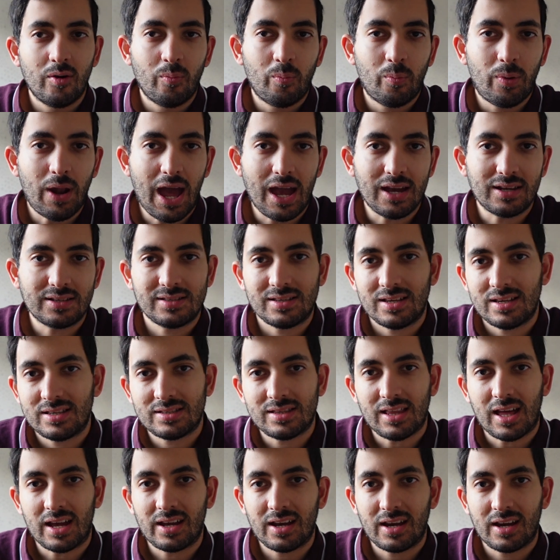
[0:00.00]
Plex
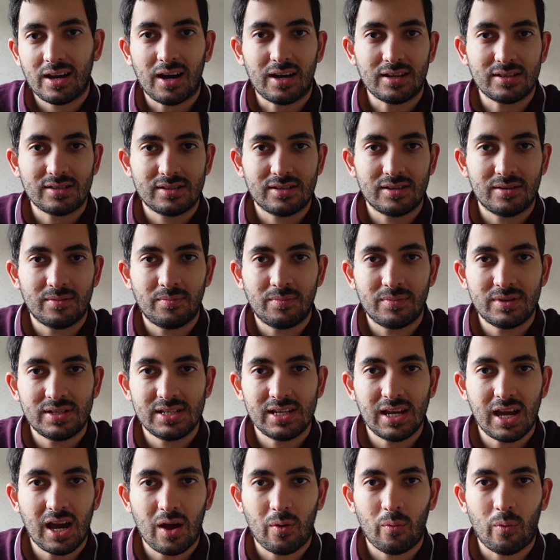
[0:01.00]
is like a custom
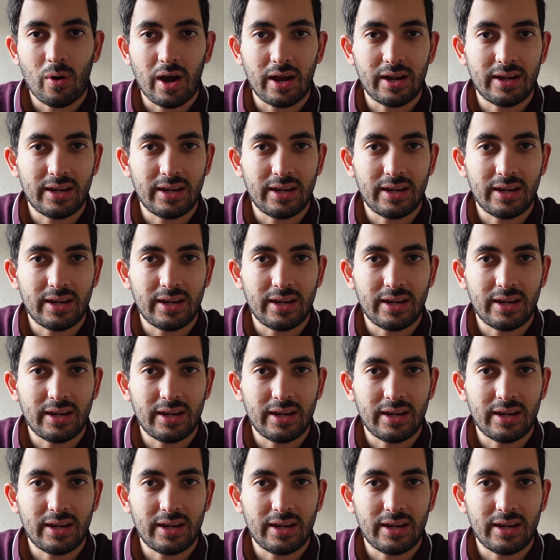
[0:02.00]
DIY